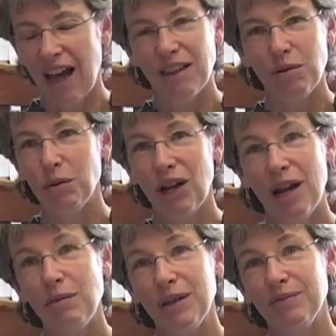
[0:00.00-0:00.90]
I think people are
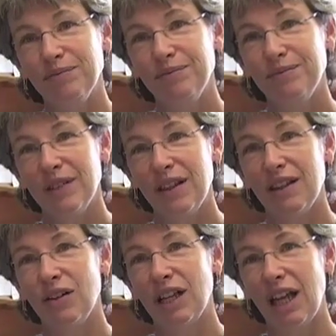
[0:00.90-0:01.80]
happy. I think
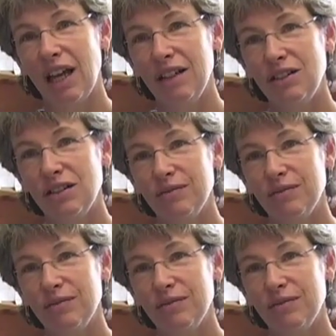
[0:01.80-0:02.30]
they're engaged.